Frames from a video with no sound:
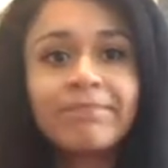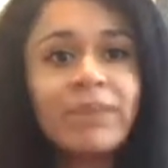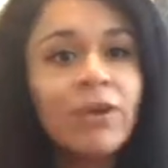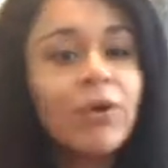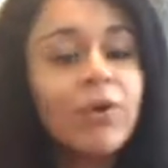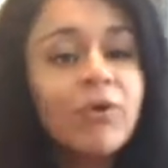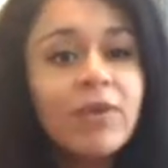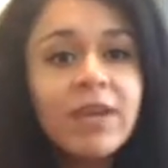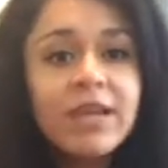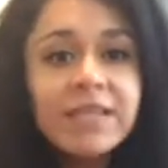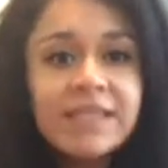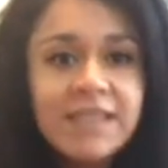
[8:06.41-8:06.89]

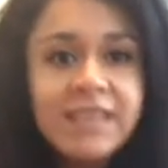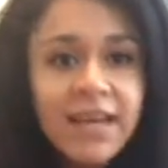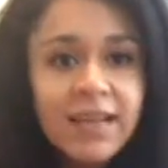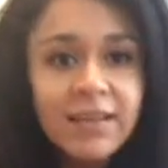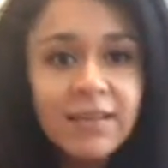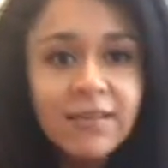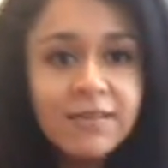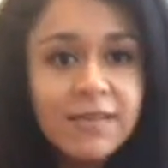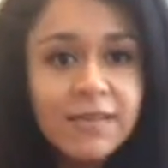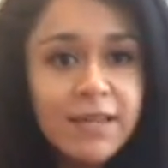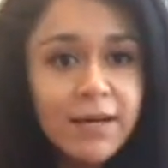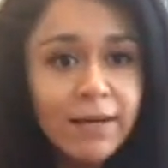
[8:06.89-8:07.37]
who needs
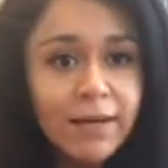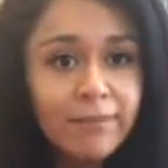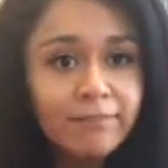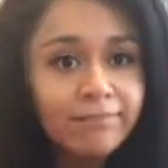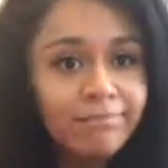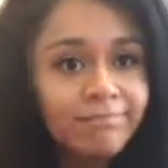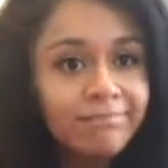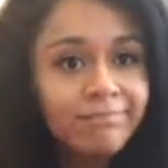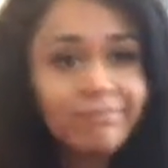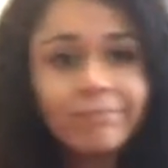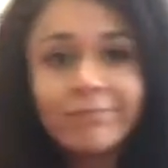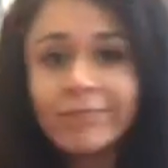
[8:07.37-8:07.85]
Halo Top
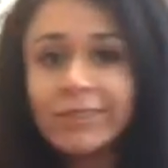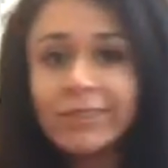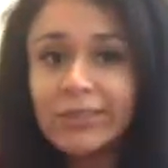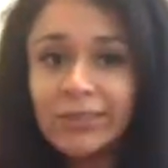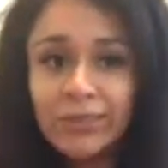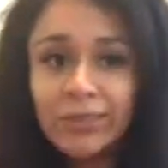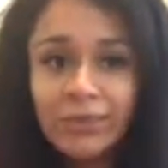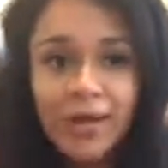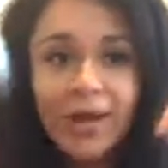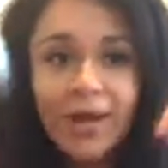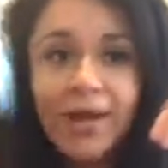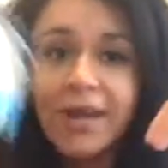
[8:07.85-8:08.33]
when
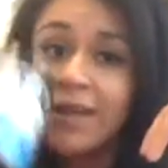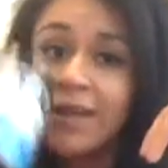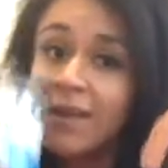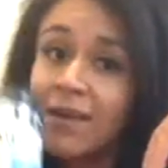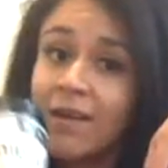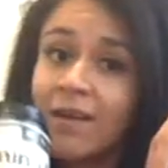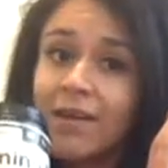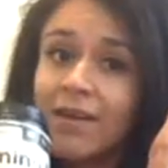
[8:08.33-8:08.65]
you got